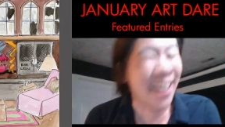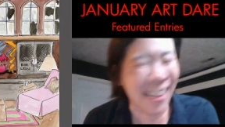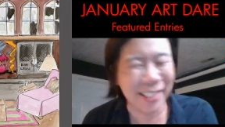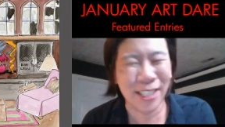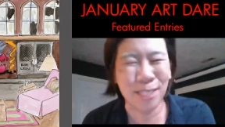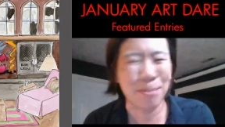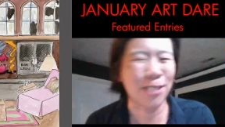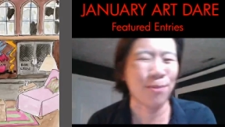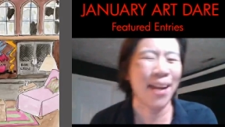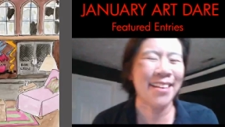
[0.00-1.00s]
on this
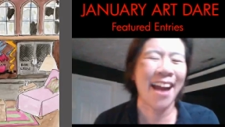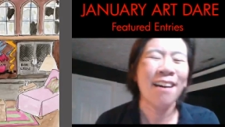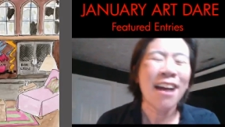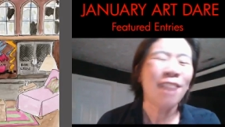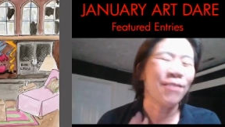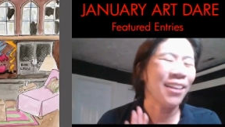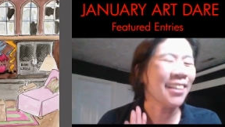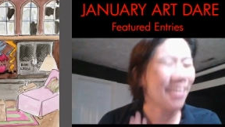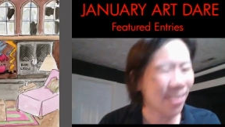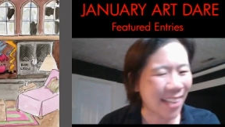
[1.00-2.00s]
piece right now. We're not
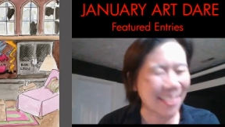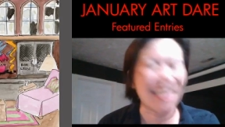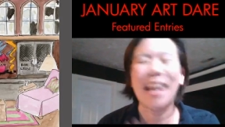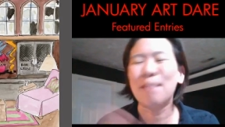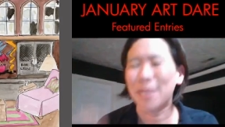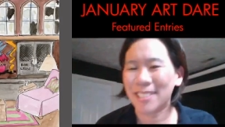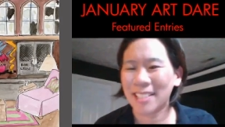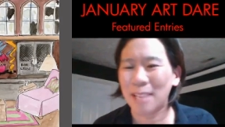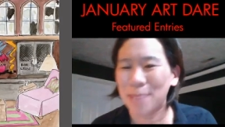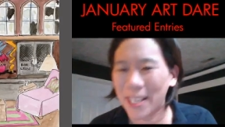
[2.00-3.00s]
going to do that today, but
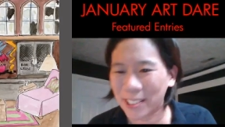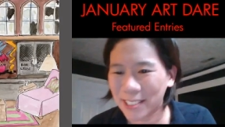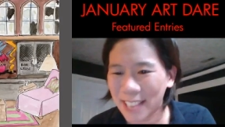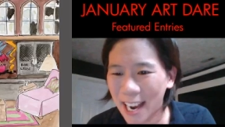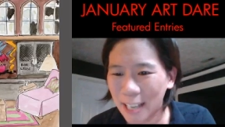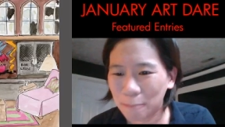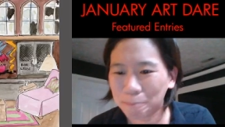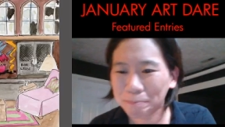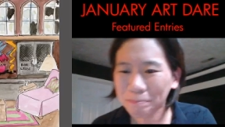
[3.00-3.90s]
some other time.